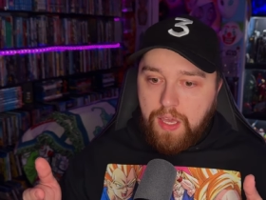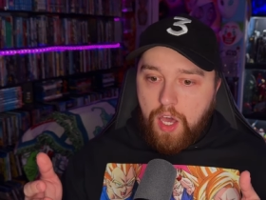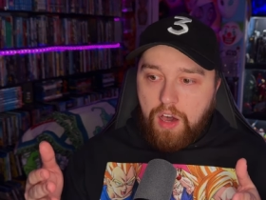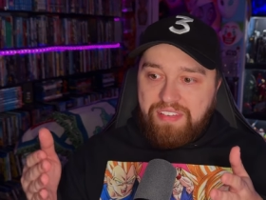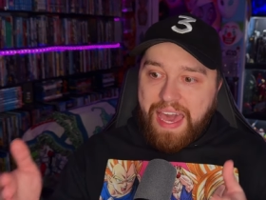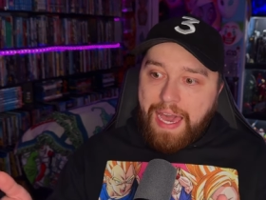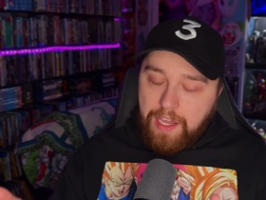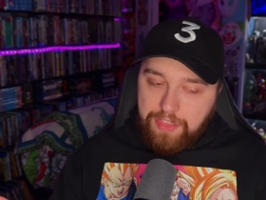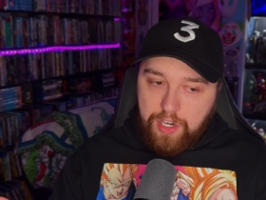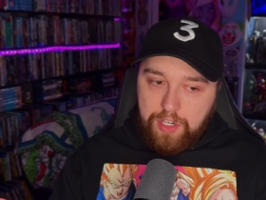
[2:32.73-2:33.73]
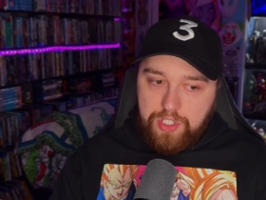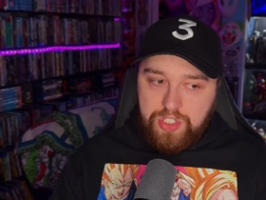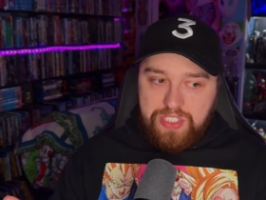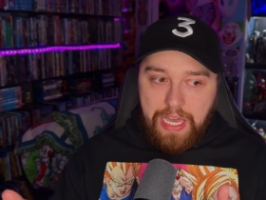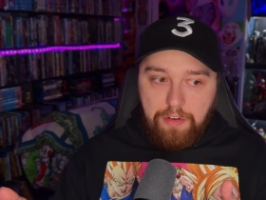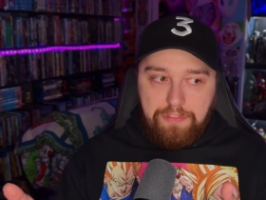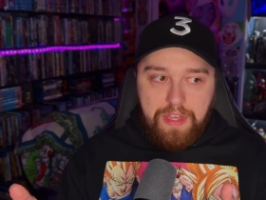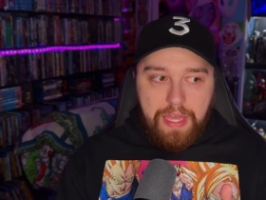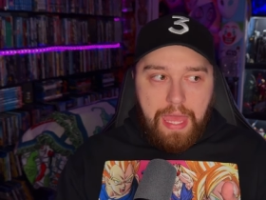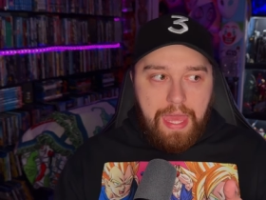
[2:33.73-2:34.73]
of Agatha herself
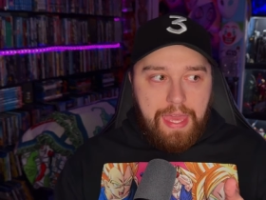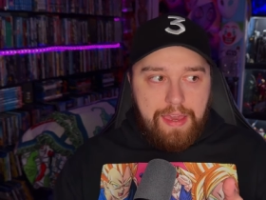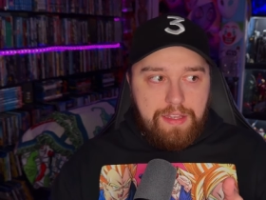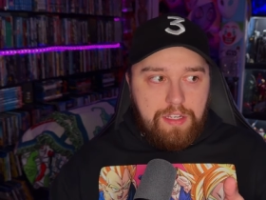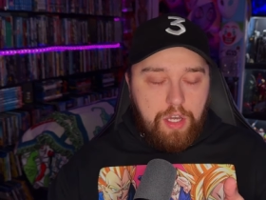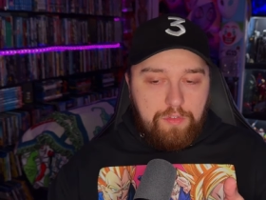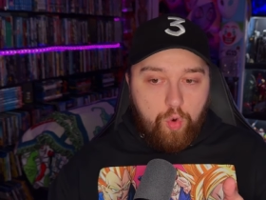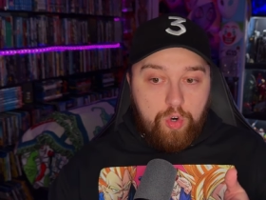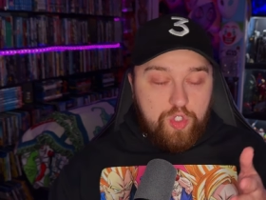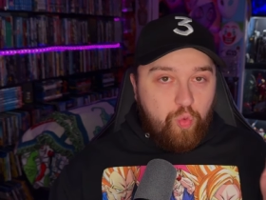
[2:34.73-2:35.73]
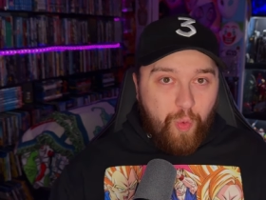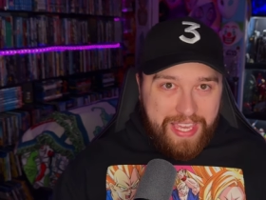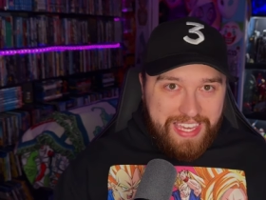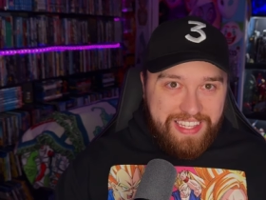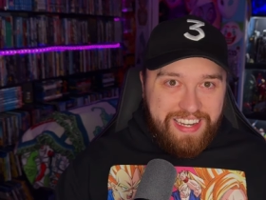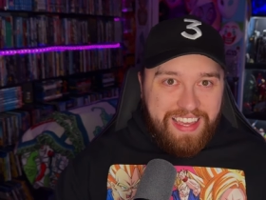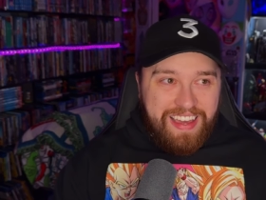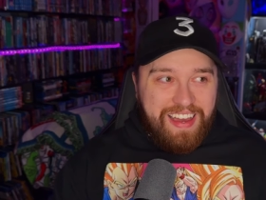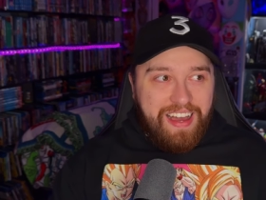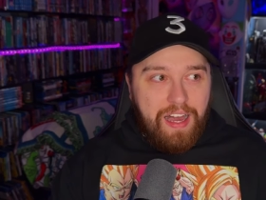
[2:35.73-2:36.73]
and of course Wiccan,
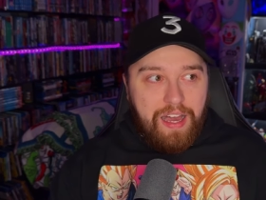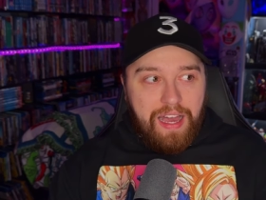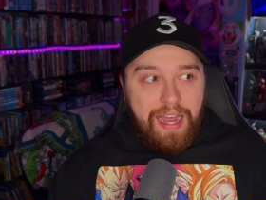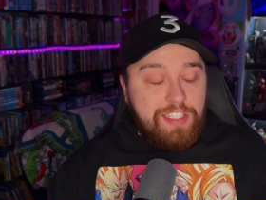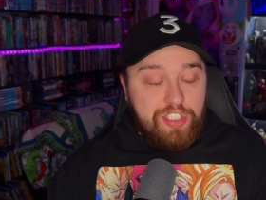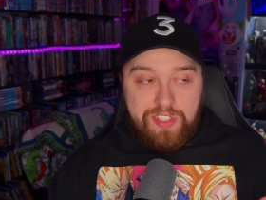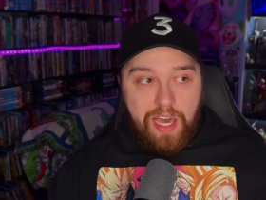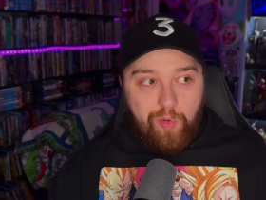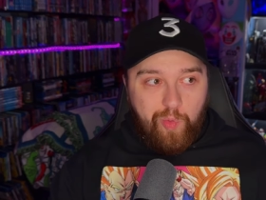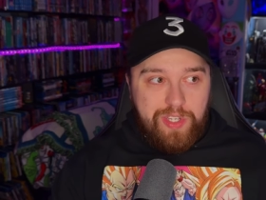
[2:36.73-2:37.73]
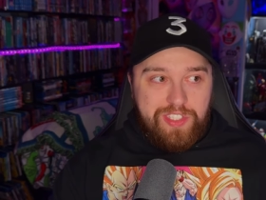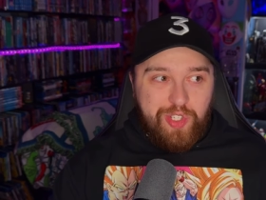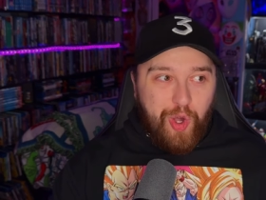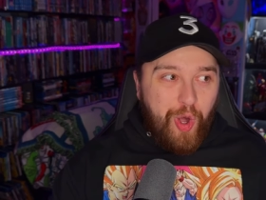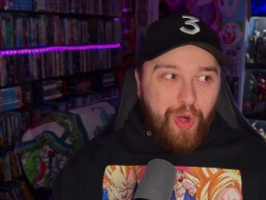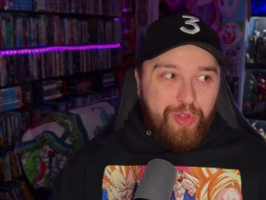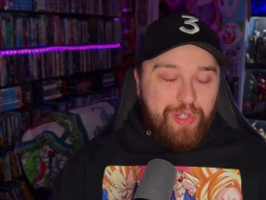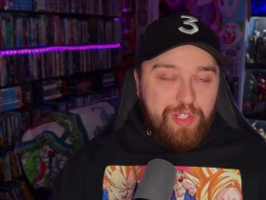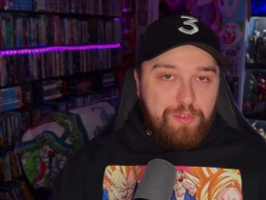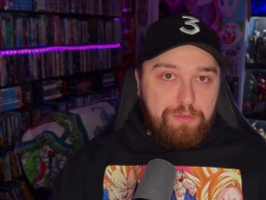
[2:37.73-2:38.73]
uh, I just thought was
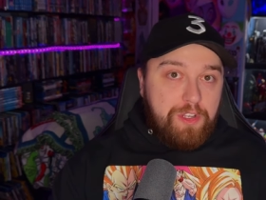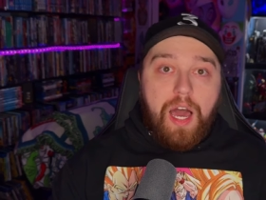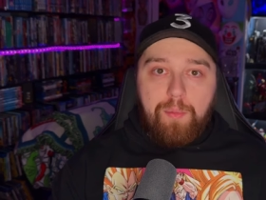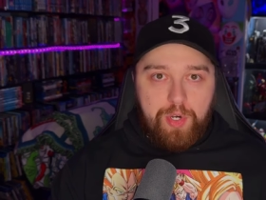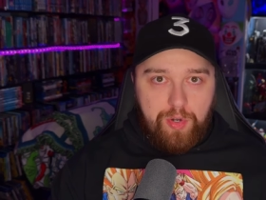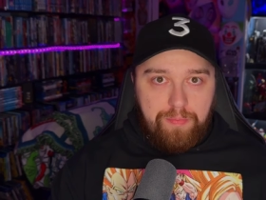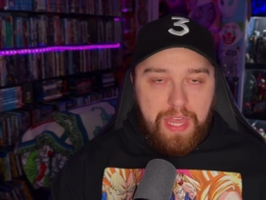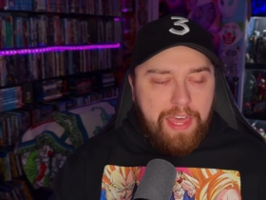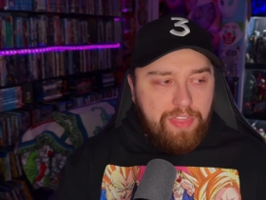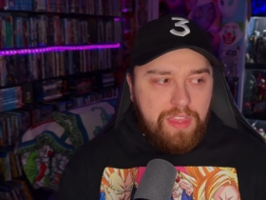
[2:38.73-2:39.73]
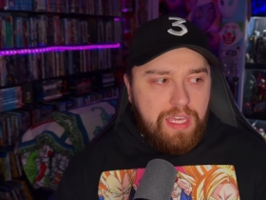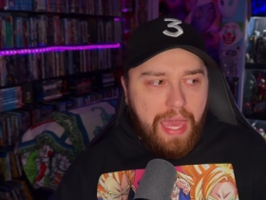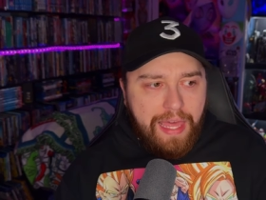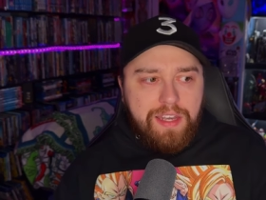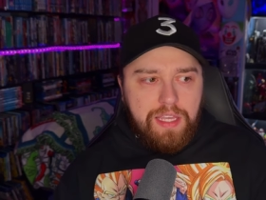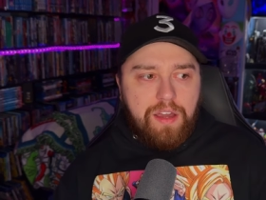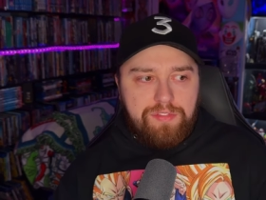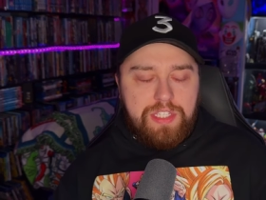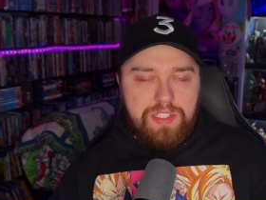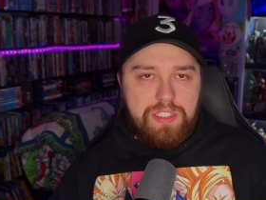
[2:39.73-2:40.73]
all phenomenal and the ending of
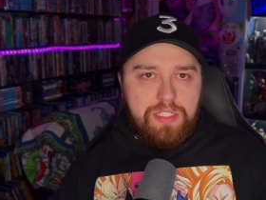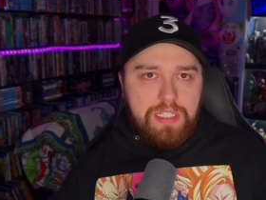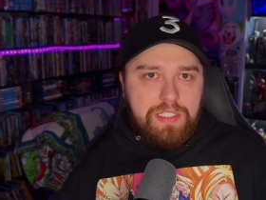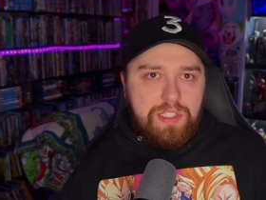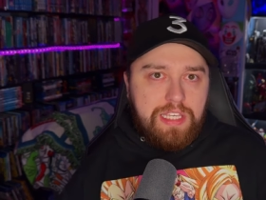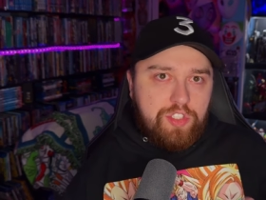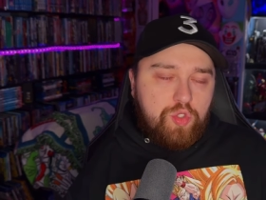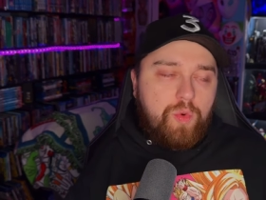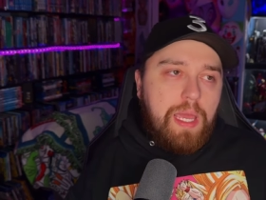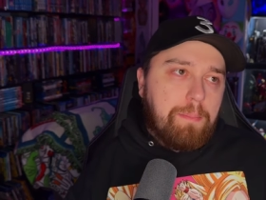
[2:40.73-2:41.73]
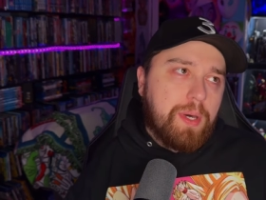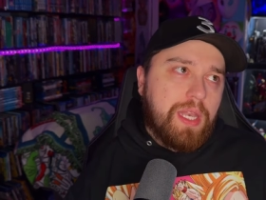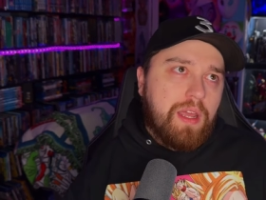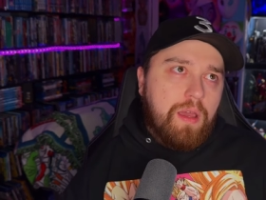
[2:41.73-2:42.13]
this series is great, but